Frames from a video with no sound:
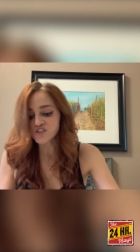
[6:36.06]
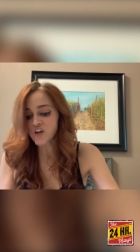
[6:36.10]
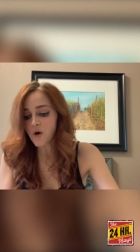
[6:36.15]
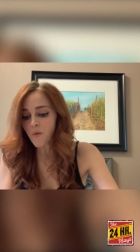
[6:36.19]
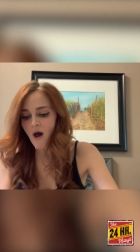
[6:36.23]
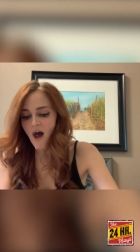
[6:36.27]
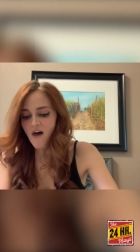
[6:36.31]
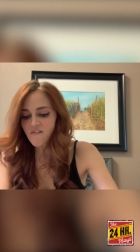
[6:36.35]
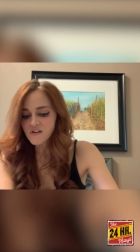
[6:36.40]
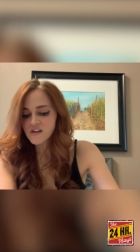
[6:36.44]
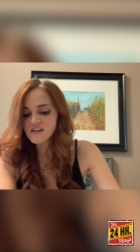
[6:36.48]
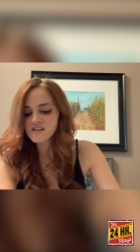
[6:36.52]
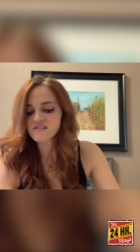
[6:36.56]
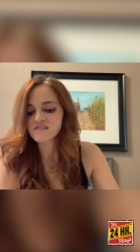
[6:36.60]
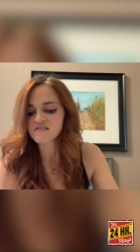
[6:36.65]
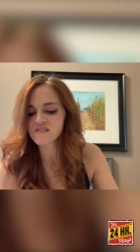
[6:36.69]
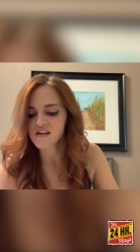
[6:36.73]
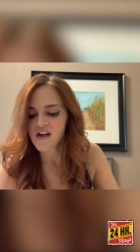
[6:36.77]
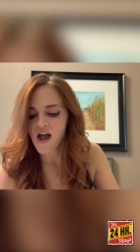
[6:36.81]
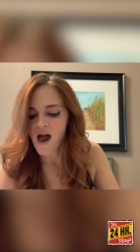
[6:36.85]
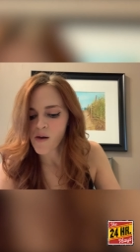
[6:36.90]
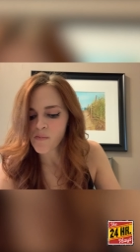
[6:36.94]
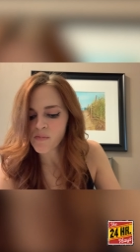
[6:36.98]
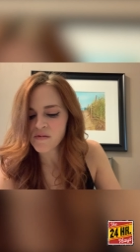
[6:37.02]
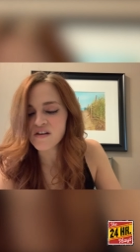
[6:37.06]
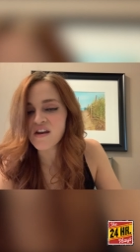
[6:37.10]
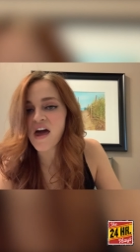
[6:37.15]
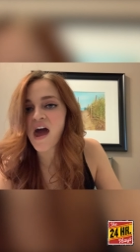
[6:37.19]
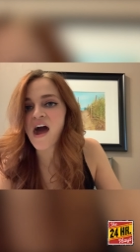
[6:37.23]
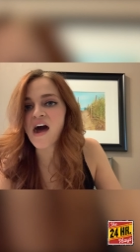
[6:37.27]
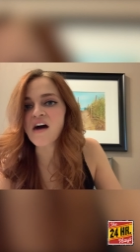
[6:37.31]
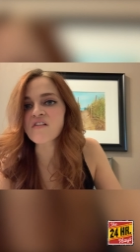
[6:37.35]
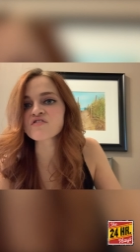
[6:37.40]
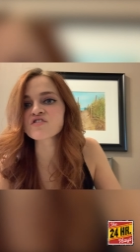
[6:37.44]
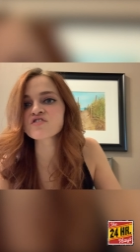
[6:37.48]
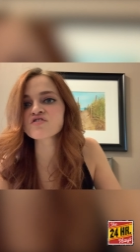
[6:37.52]
so obviously I've been
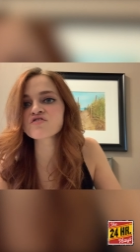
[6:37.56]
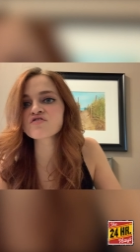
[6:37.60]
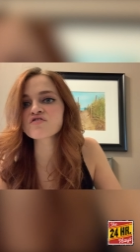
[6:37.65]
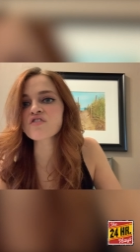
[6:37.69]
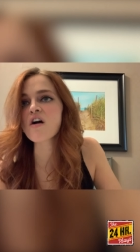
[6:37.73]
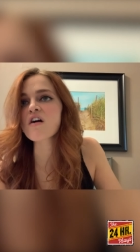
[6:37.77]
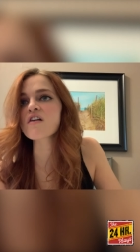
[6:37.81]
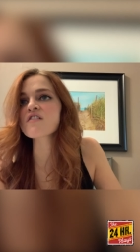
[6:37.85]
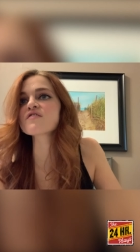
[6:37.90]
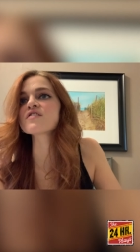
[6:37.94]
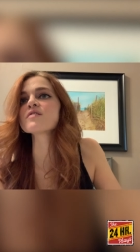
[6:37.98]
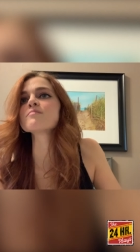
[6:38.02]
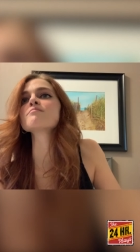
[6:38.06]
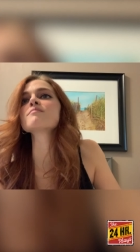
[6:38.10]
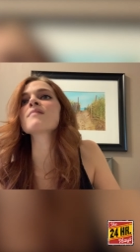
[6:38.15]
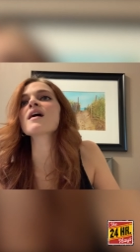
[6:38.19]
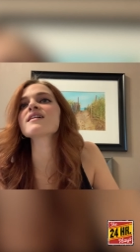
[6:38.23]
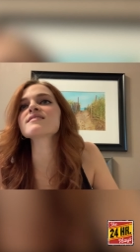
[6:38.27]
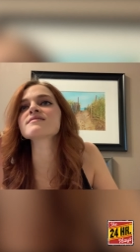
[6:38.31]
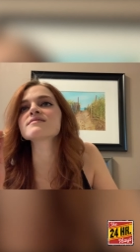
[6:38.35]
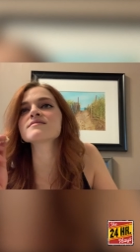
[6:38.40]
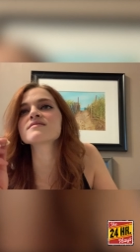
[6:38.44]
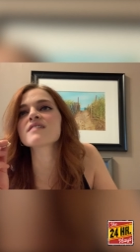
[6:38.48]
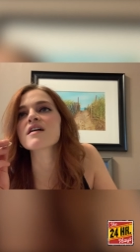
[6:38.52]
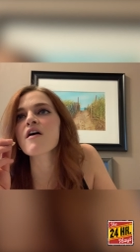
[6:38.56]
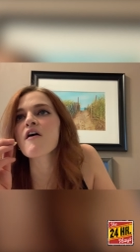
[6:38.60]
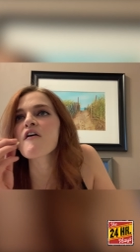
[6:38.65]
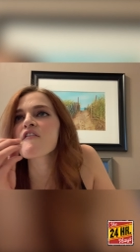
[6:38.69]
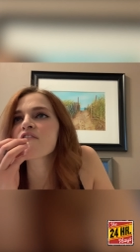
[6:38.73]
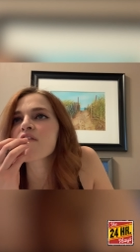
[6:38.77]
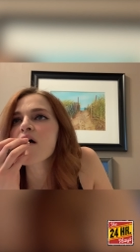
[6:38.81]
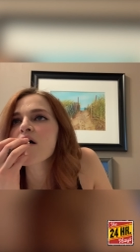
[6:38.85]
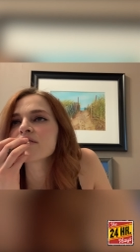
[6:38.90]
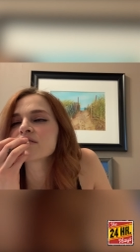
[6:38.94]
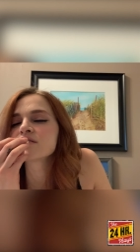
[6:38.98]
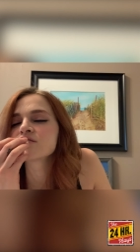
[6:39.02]
half starving
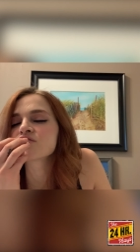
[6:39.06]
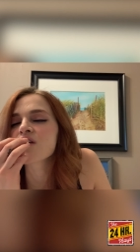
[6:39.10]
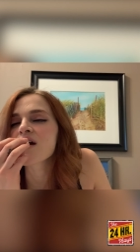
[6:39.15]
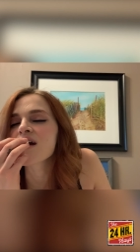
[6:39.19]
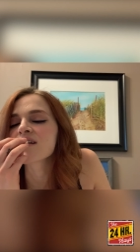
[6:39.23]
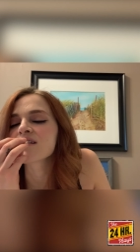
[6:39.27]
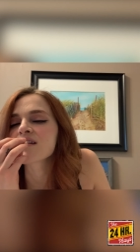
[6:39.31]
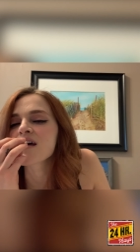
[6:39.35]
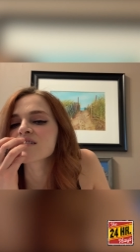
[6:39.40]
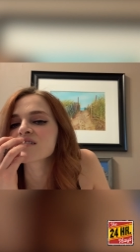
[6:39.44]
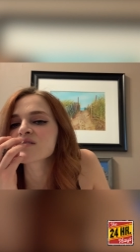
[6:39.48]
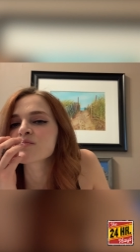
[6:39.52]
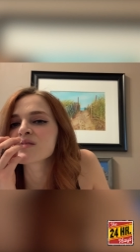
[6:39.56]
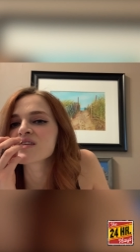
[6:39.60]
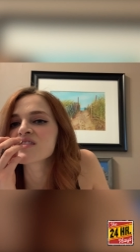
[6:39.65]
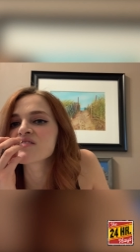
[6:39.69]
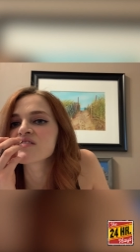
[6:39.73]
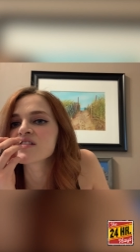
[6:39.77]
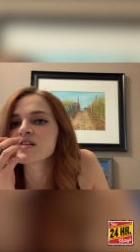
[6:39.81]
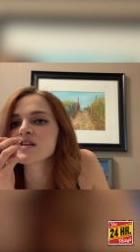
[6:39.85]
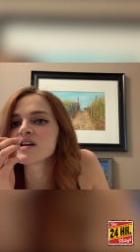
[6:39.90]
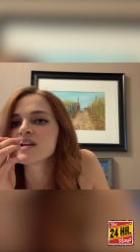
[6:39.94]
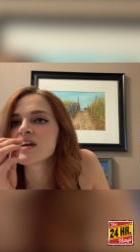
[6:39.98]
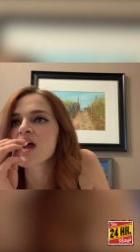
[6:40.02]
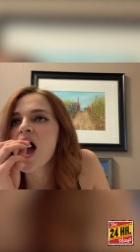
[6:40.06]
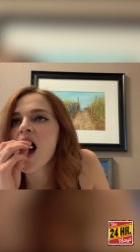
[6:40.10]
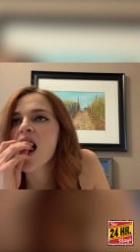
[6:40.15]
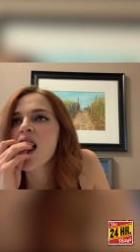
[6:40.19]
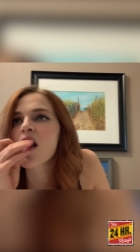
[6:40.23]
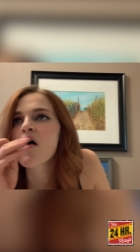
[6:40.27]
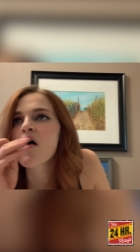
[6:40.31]
myself. I'm trying not to be the villain.